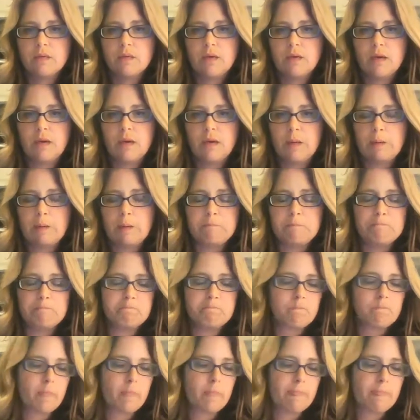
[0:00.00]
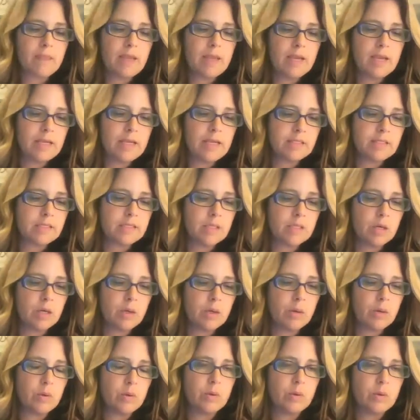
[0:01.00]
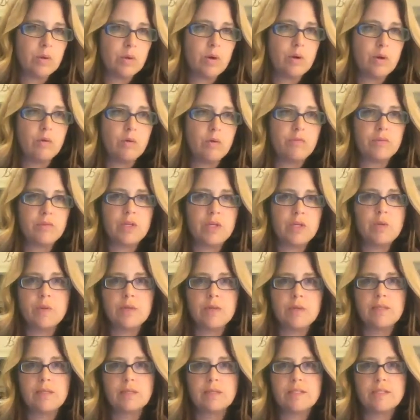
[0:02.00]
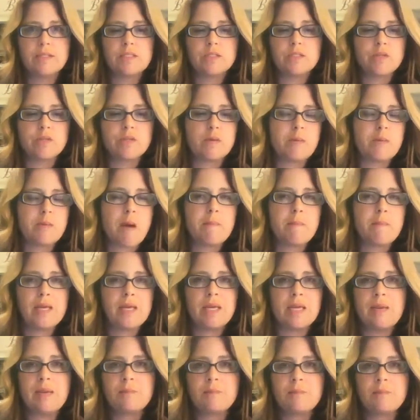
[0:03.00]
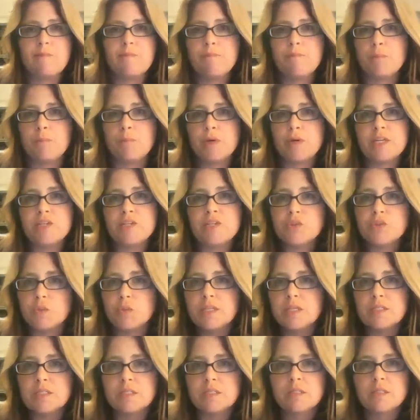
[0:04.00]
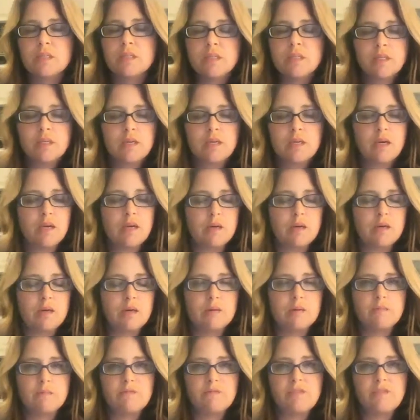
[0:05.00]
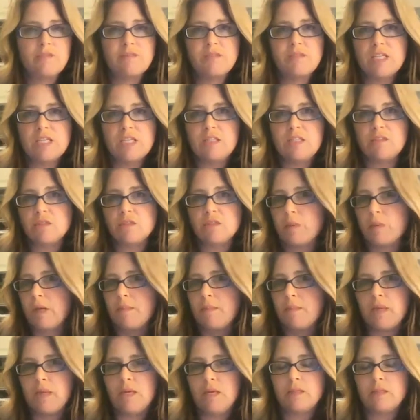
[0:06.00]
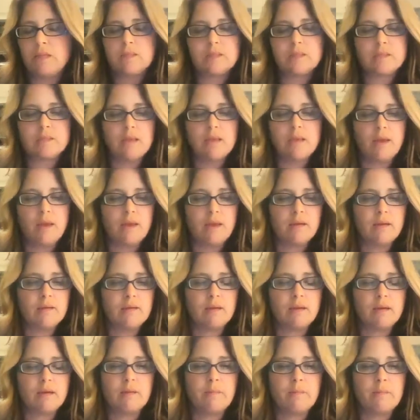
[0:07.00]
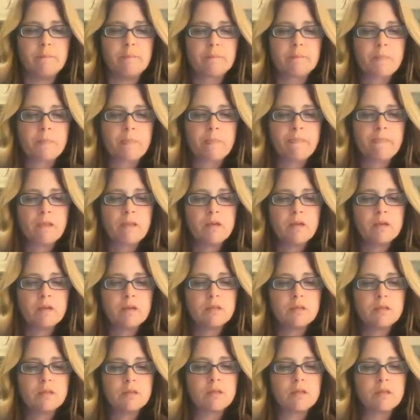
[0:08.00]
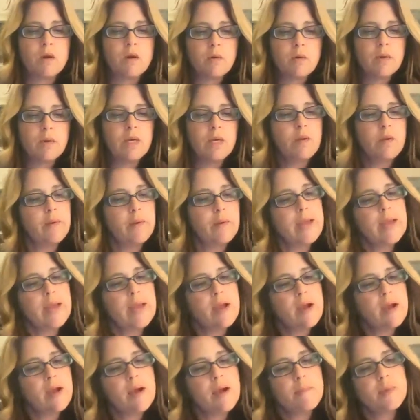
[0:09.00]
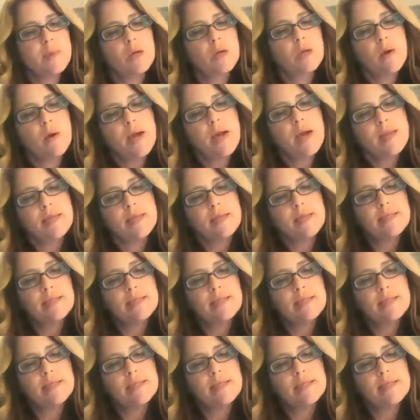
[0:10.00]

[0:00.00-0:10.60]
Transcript: And so hopefully you can listen to them. I'm going to keep them pretty short, 15, 20 minutes. And so anyway, I'm going to go ahead and